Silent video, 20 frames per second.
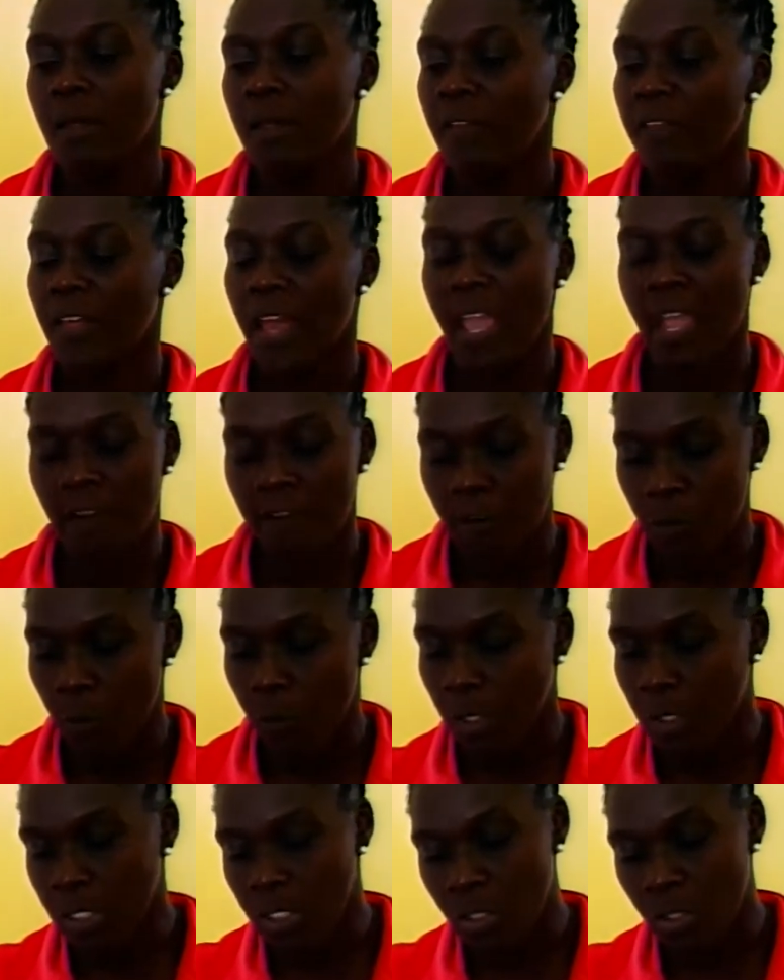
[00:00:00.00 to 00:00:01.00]
that
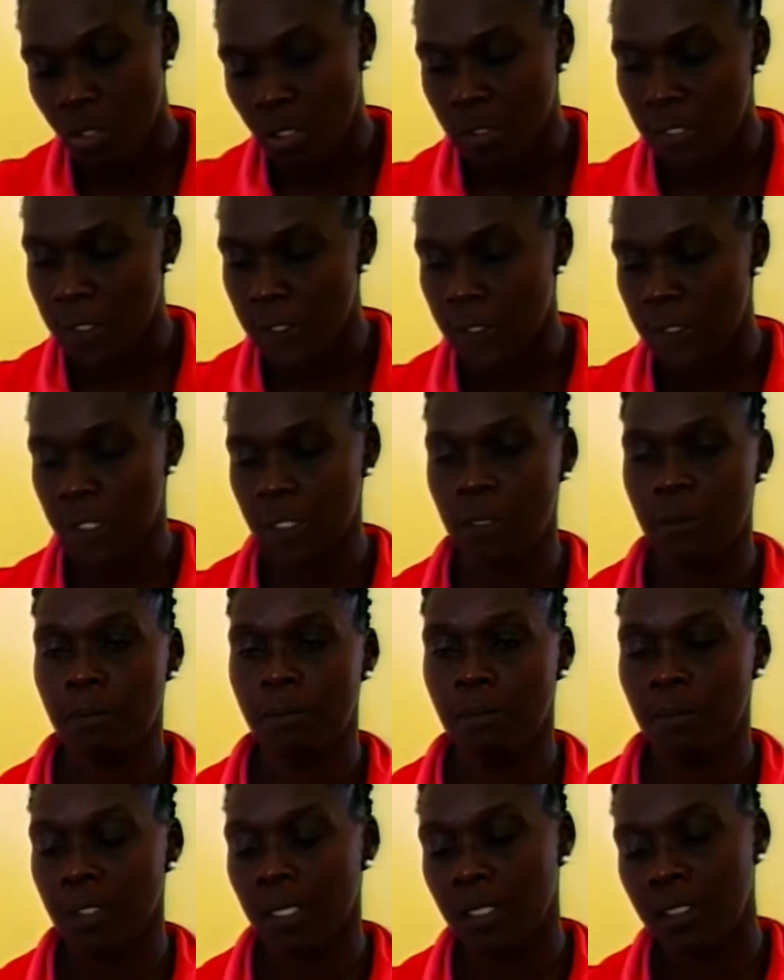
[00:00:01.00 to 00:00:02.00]
everyone is not the same,
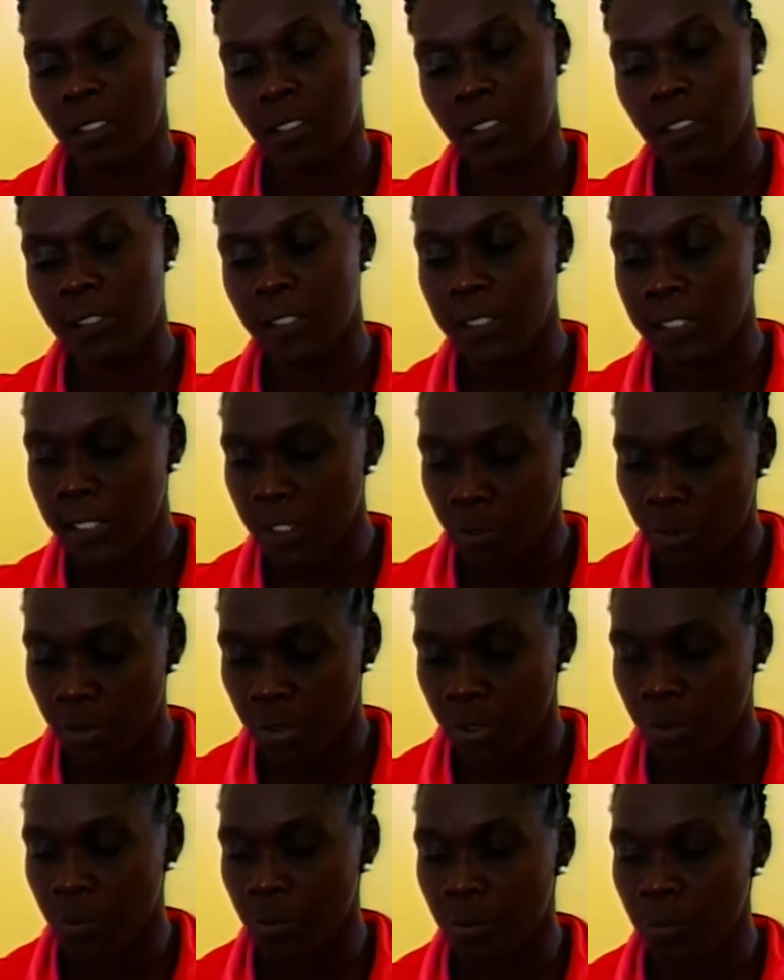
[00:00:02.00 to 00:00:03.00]
that you can lean on
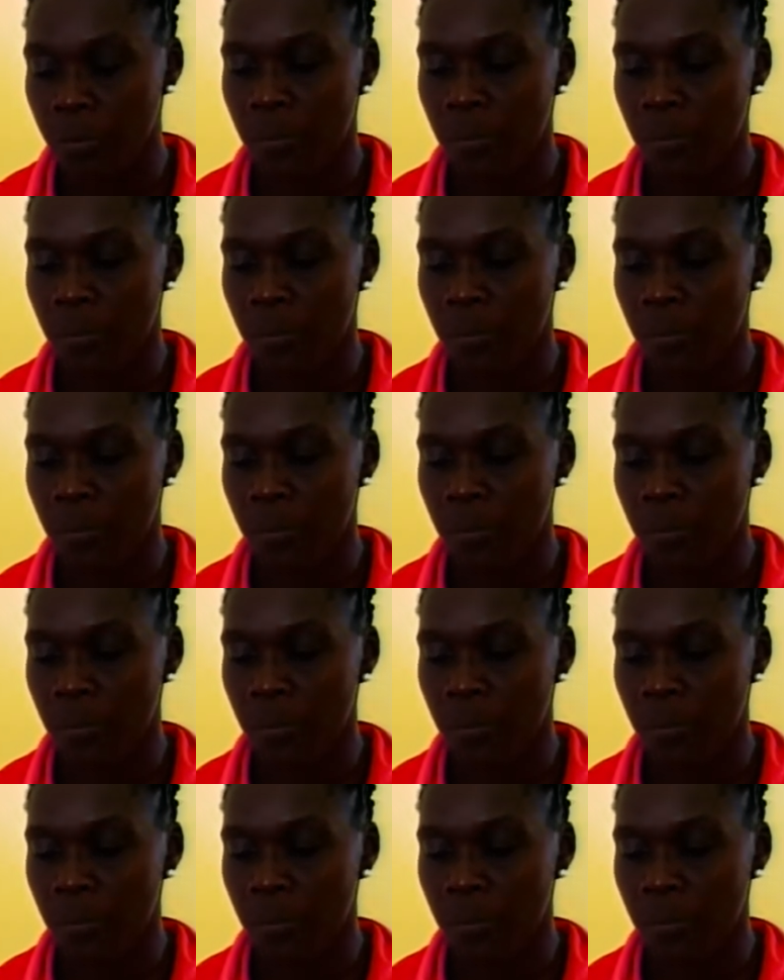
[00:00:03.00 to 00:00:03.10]
you,